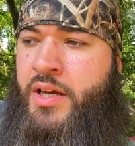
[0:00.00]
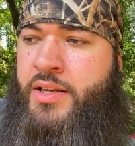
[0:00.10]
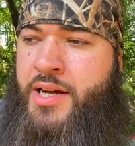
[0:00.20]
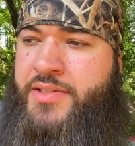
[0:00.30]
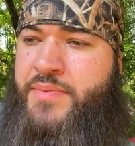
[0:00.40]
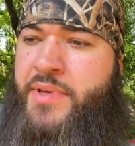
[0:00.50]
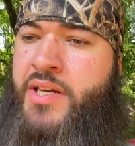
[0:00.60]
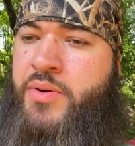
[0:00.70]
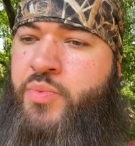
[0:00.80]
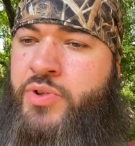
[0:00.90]
Now to
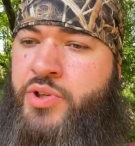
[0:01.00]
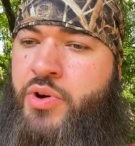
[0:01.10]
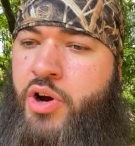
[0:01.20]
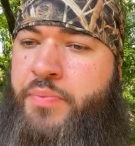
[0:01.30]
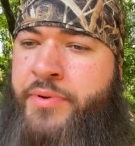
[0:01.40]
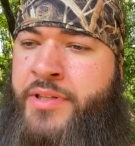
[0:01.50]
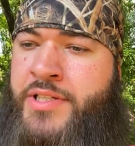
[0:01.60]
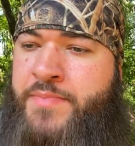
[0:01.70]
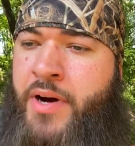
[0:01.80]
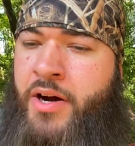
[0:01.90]
me, when you open
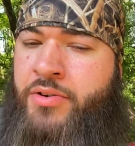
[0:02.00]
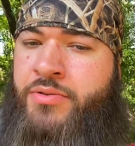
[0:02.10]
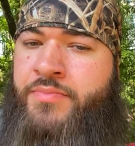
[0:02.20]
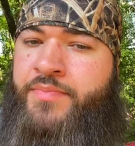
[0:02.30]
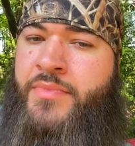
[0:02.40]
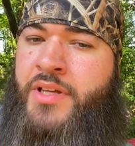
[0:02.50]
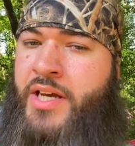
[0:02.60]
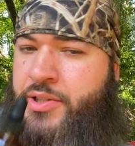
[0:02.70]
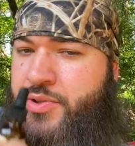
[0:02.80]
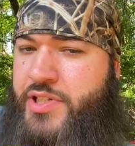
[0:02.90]
this bottle
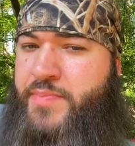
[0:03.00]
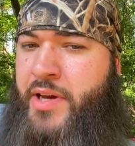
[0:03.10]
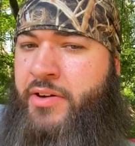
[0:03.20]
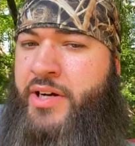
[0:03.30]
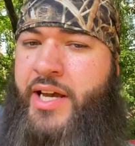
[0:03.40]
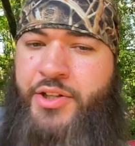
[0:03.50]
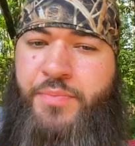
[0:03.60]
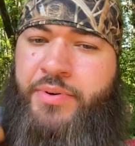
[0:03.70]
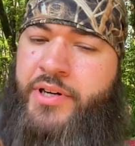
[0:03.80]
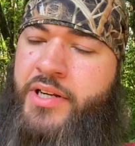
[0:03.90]
and you smell it and you
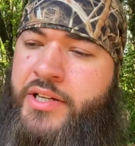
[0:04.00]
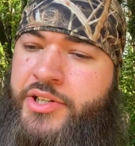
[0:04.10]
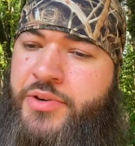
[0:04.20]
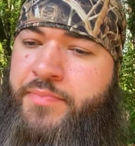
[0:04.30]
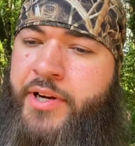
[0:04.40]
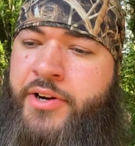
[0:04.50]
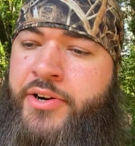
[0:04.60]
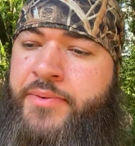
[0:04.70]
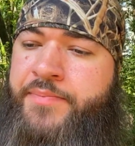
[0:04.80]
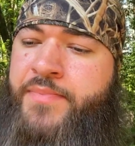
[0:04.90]
put it in your
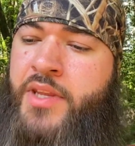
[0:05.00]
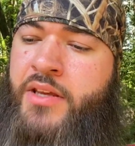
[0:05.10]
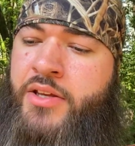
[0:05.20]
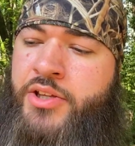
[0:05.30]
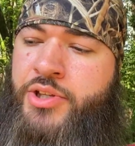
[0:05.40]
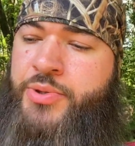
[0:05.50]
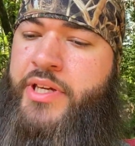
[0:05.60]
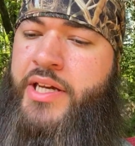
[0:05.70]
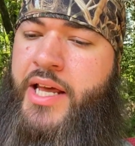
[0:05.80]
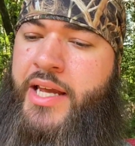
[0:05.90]
beard, you
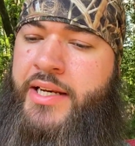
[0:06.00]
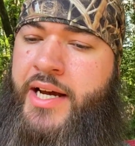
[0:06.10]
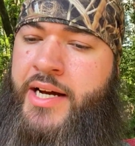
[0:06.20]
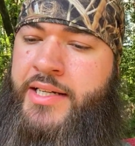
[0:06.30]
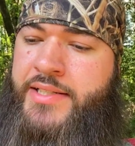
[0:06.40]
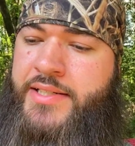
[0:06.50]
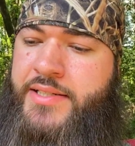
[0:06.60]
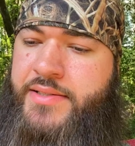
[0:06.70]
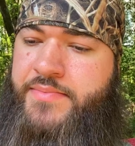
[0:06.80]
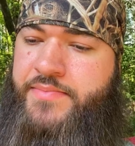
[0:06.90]
get a nice
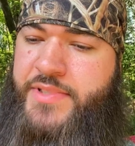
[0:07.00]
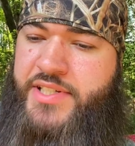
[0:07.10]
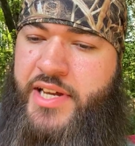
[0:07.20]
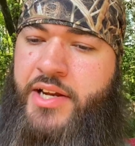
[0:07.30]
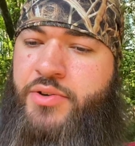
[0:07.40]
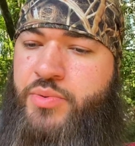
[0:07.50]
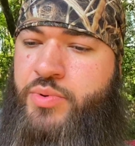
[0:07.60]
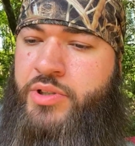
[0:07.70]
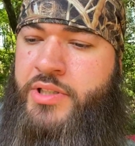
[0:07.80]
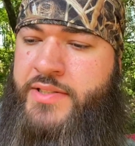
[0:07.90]

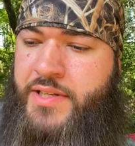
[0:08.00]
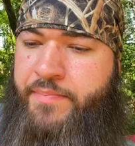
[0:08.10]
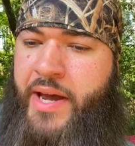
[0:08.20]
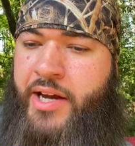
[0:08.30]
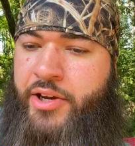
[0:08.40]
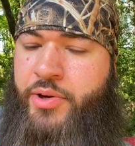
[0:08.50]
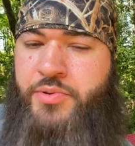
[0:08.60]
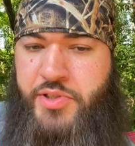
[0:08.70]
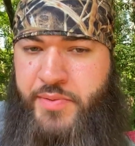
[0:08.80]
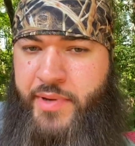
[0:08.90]
sandalwood tobacco
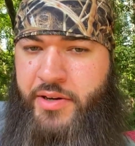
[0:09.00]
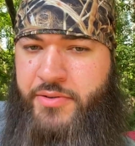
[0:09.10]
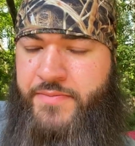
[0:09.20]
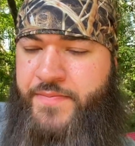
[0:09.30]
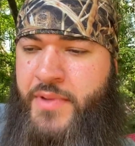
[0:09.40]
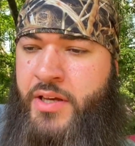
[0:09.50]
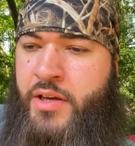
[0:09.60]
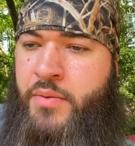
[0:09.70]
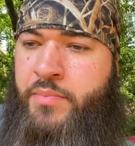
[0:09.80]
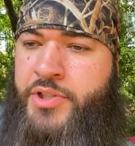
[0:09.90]
smell,
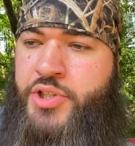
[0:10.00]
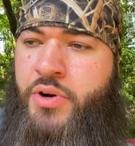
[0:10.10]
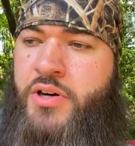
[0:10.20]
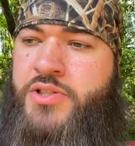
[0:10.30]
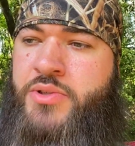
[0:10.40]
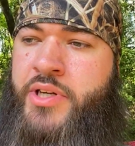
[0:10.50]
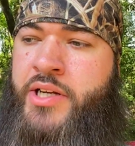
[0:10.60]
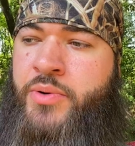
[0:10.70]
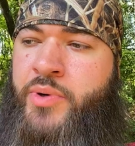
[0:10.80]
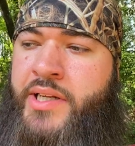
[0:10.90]
but you also get
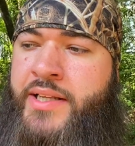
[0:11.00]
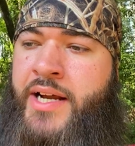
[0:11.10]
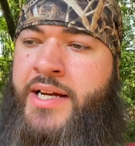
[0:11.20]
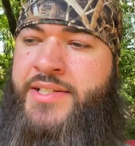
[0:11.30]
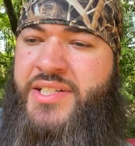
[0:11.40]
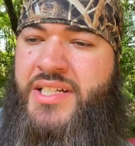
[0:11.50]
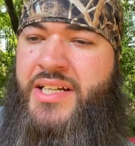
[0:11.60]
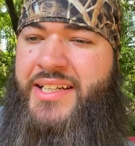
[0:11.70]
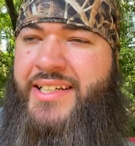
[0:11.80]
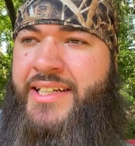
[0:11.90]
a really nice
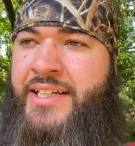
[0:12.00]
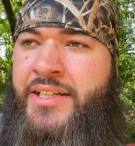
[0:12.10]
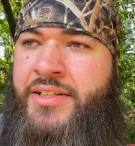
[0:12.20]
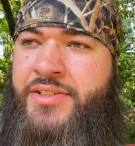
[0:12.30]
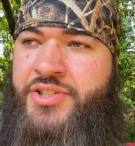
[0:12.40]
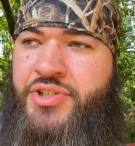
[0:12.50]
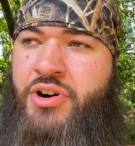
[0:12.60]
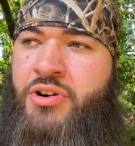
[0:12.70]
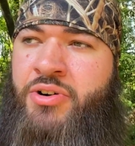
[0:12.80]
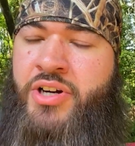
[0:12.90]
clean,
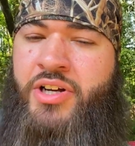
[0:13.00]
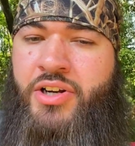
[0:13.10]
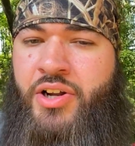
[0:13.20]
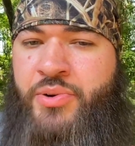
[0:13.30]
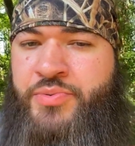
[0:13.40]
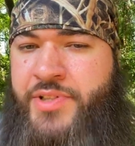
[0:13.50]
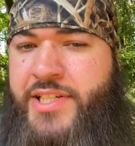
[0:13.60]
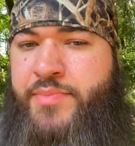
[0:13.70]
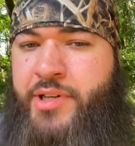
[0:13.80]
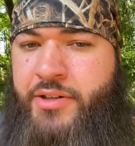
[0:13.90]
strong cologne
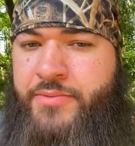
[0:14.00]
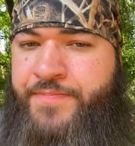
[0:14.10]
smell.